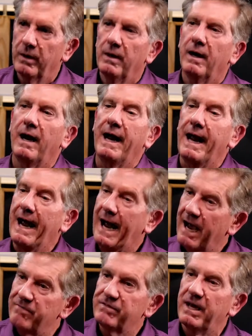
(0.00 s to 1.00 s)
I
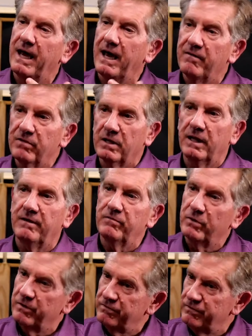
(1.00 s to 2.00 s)
have to have a
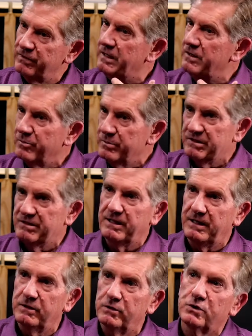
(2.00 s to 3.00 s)
level of intimacy
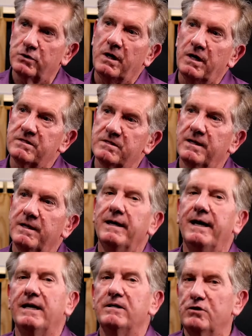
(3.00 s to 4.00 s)
and trust
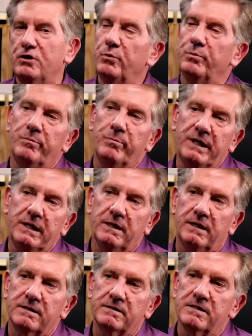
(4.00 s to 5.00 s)
as human
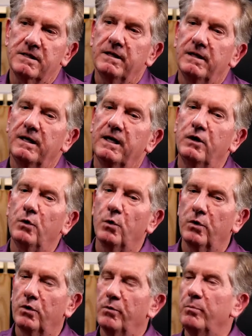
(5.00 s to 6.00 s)
beings in
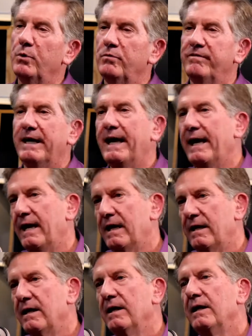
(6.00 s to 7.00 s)
order to move
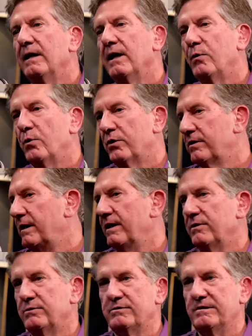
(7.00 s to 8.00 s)
ahead and work
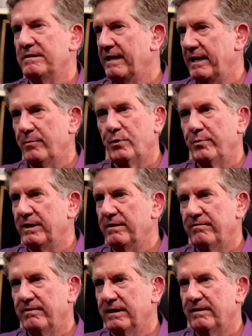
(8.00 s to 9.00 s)
together as a team or be an
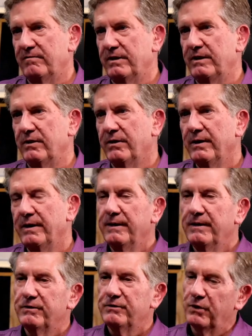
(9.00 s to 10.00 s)
effective leader.
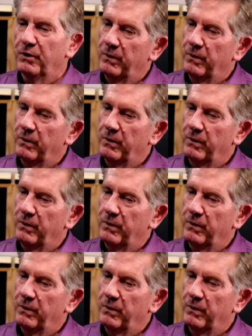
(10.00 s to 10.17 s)
So